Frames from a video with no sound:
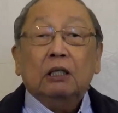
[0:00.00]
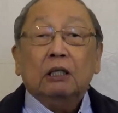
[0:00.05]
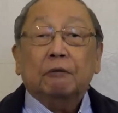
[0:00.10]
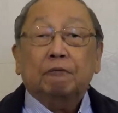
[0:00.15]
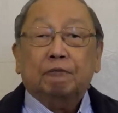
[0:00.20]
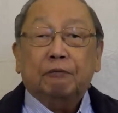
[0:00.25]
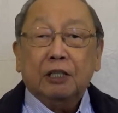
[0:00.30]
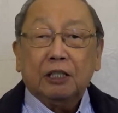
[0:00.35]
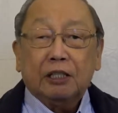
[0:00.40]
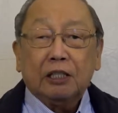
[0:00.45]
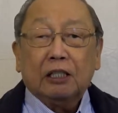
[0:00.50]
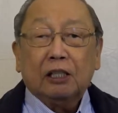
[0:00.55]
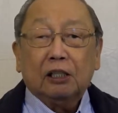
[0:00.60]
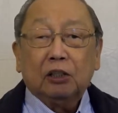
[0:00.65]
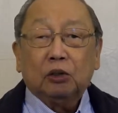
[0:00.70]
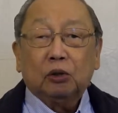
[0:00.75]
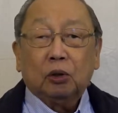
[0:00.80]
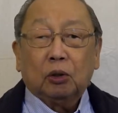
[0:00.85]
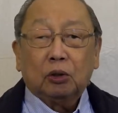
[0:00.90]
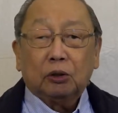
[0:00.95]
The
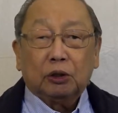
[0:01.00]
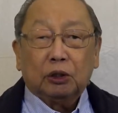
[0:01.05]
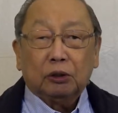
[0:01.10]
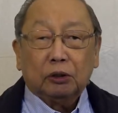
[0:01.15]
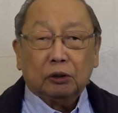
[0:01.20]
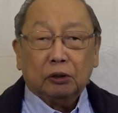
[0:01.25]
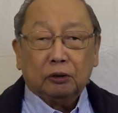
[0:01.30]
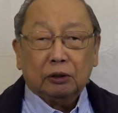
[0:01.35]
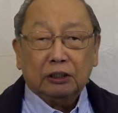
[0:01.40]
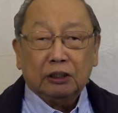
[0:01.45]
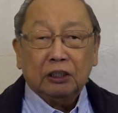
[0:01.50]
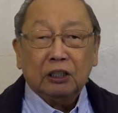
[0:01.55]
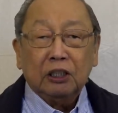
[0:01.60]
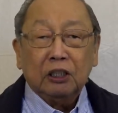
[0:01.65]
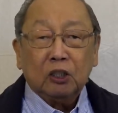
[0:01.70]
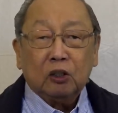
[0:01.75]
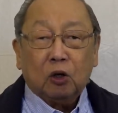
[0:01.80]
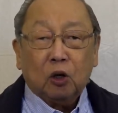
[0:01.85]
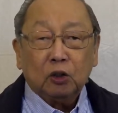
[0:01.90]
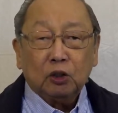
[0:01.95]
physical torture is
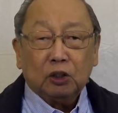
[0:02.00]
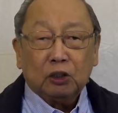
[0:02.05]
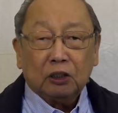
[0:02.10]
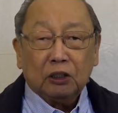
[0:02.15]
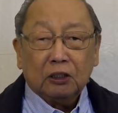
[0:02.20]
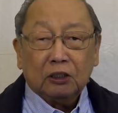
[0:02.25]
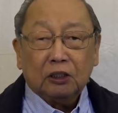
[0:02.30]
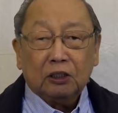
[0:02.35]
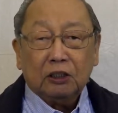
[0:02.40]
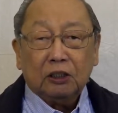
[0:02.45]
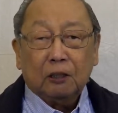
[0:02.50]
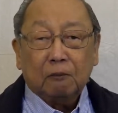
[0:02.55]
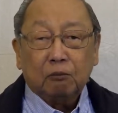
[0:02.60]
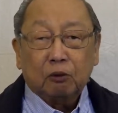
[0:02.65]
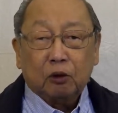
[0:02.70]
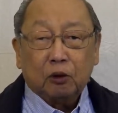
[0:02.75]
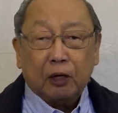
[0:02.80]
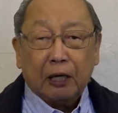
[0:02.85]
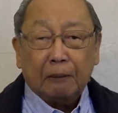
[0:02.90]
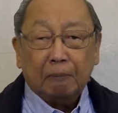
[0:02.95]
in the constancy
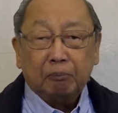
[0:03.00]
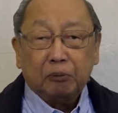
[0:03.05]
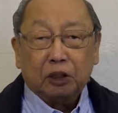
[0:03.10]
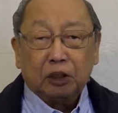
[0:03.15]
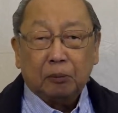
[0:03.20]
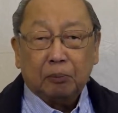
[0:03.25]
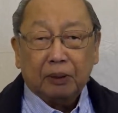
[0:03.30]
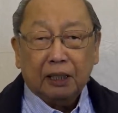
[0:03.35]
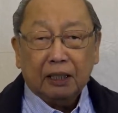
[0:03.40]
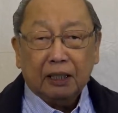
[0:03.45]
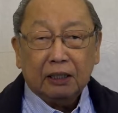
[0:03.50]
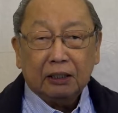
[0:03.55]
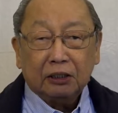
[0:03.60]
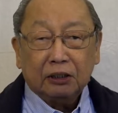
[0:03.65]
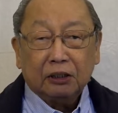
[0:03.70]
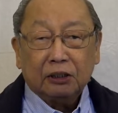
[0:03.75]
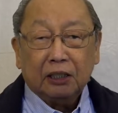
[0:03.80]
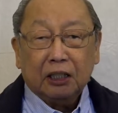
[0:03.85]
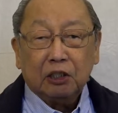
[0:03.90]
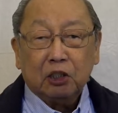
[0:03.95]
of cramped
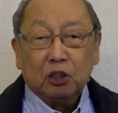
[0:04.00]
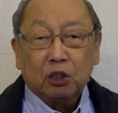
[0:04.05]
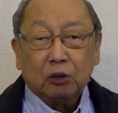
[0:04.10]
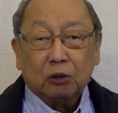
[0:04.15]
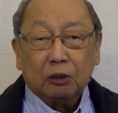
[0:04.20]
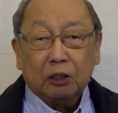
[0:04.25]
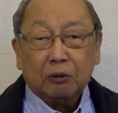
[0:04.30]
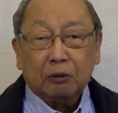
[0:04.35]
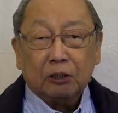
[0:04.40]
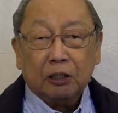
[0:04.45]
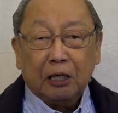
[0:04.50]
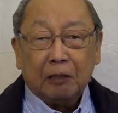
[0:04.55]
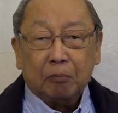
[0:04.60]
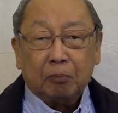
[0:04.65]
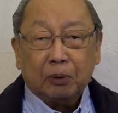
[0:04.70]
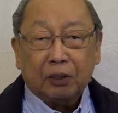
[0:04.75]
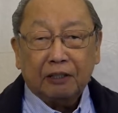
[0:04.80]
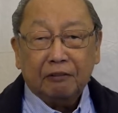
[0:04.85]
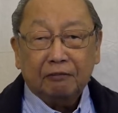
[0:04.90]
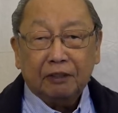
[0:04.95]
space, sensory
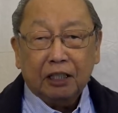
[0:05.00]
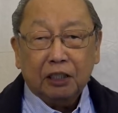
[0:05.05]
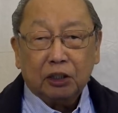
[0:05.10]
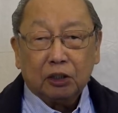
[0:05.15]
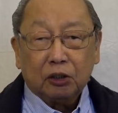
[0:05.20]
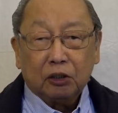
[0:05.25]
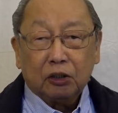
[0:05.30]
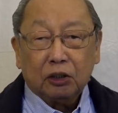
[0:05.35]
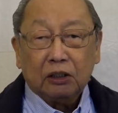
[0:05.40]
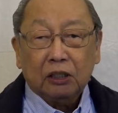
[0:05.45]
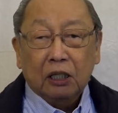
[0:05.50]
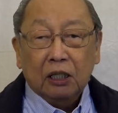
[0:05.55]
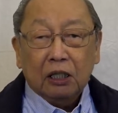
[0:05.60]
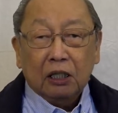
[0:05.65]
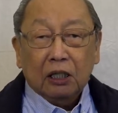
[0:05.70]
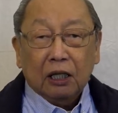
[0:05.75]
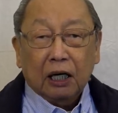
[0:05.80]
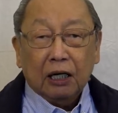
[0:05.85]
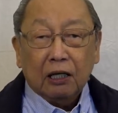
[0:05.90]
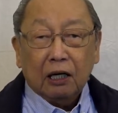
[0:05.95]
deprivation,
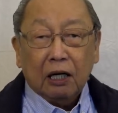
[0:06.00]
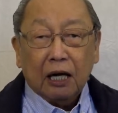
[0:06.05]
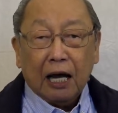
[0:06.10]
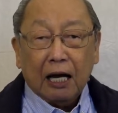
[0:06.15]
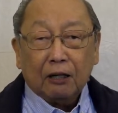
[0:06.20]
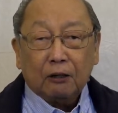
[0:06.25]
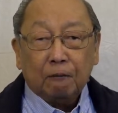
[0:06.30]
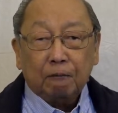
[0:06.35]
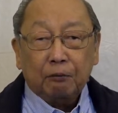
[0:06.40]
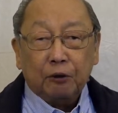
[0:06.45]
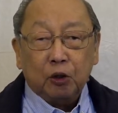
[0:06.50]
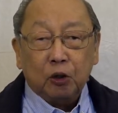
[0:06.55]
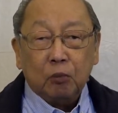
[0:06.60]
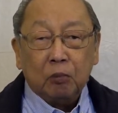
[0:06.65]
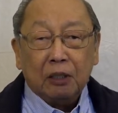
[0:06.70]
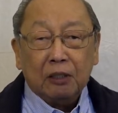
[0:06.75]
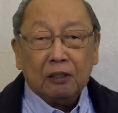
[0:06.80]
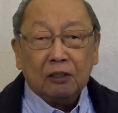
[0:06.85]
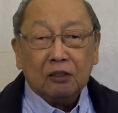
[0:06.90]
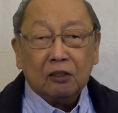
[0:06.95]
and lack of
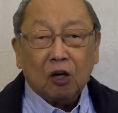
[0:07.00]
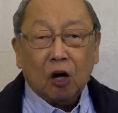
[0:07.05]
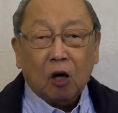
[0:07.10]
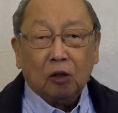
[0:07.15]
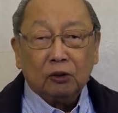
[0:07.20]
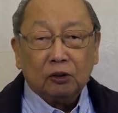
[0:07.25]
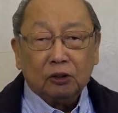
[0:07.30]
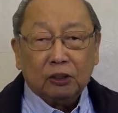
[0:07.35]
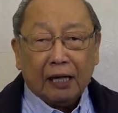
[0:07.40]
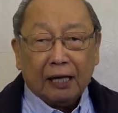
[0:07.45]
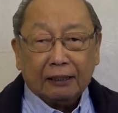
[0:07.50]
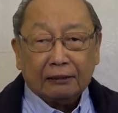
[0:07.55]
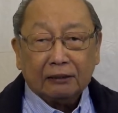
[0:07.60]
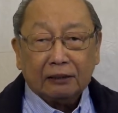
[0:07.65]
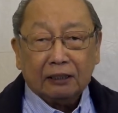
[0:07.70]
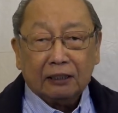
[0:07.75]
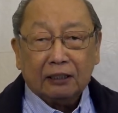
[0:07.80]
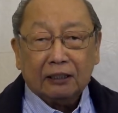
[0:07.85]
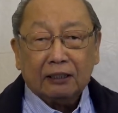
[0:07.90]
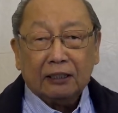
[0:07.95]
human
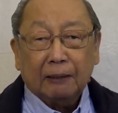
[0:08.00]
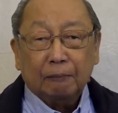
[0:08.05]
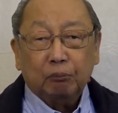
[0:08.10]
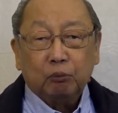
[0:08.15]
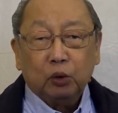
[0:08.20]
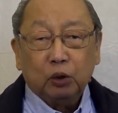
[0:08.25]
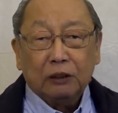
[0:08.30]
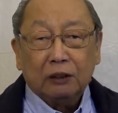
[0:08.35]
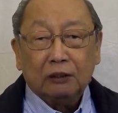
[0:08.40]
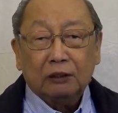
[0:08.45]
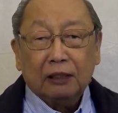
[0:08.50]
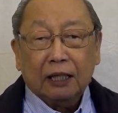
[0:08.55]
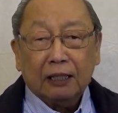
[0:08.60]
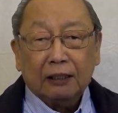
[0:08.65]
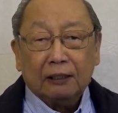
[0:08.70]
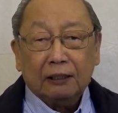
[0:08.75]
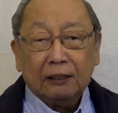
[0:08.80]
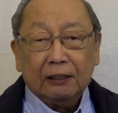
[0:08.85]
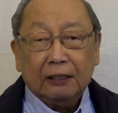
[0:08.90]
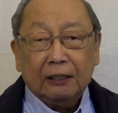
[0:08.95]
contact except with the
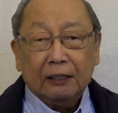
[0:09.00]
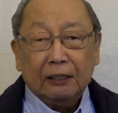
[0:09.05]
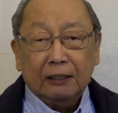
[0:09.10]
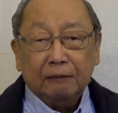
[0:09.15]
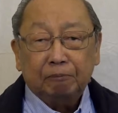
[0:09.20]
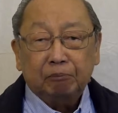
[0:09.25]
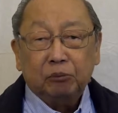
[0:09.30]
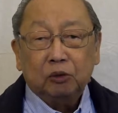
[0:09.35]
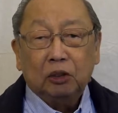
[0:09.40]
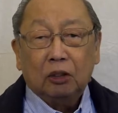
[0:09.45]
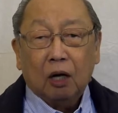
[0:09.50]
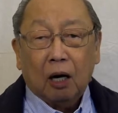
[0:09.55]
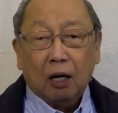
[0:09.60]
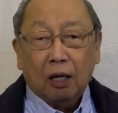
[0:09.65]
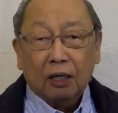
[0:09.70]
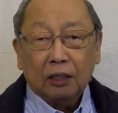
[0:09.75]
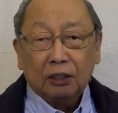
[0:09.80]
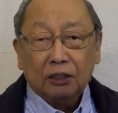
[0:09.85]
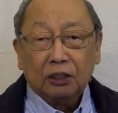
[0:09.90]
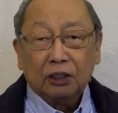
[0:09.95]
tight-lipped
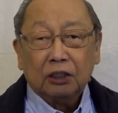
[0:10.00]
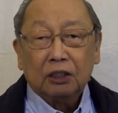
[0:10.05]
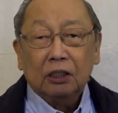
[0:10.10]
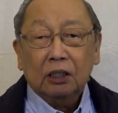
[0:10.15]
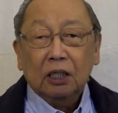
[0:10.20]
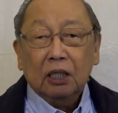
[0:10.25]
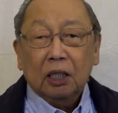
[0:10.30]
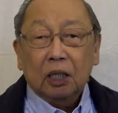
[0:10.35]
guards.